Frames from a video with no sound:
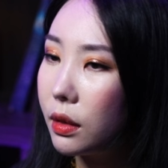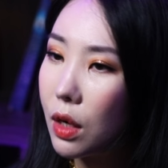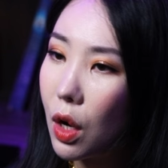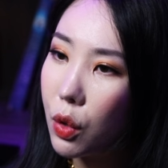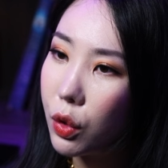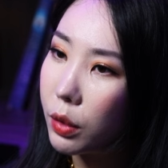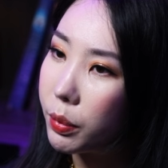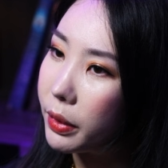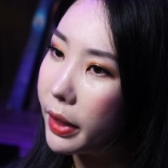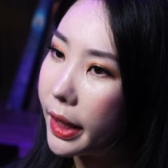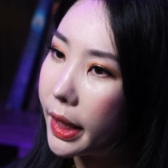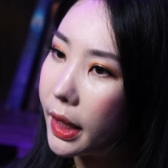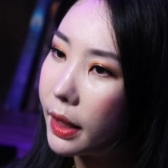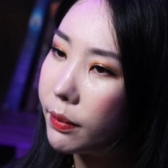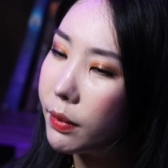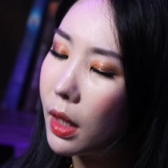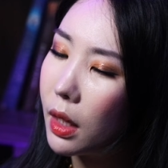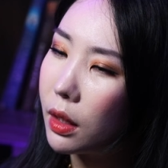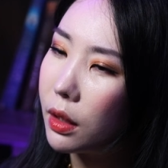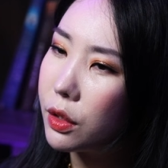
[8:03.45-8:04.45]
Notably,
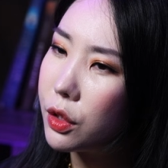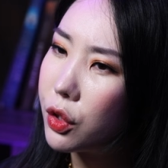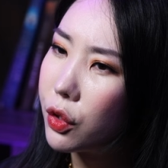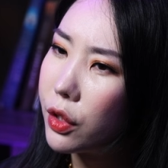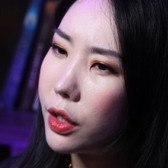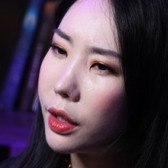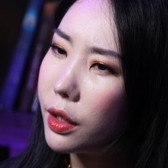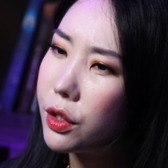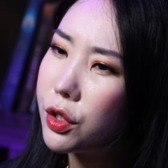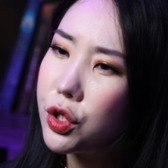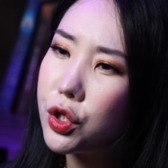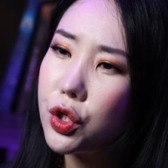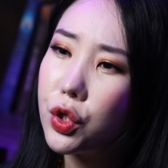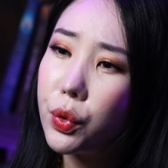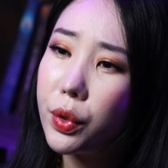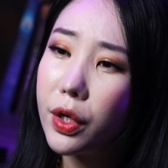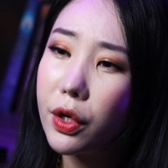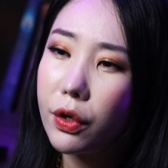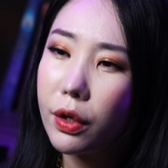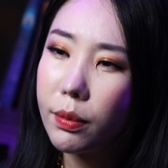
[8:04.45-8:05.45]
during his
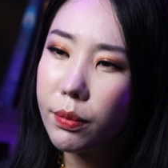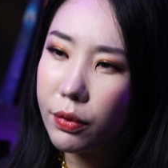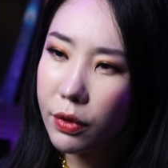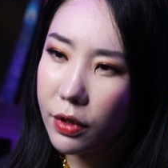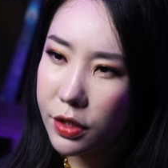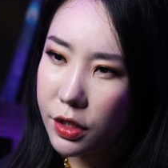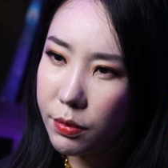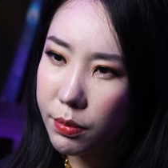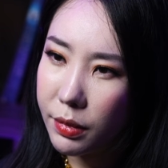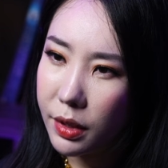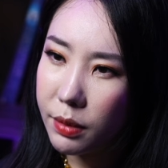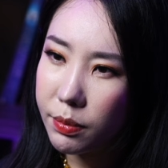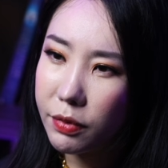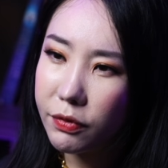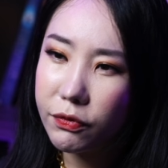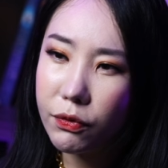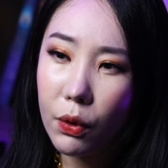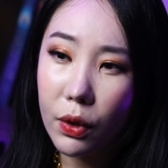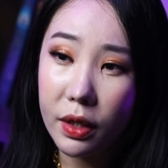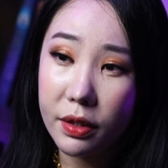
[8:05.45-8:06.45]
2-year imprisonment
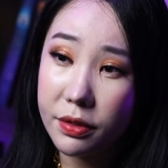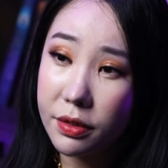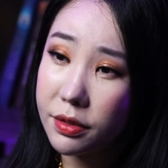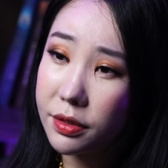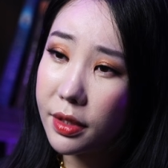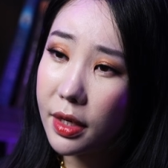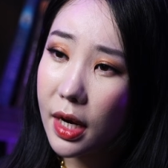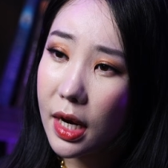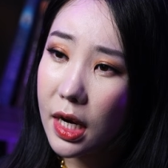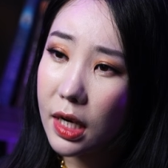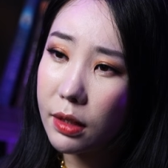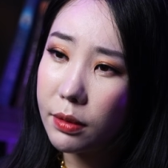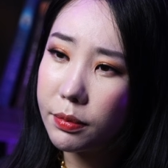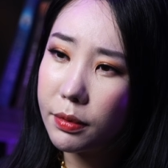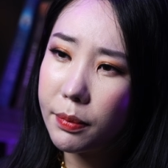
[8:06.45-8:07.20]
before his escape,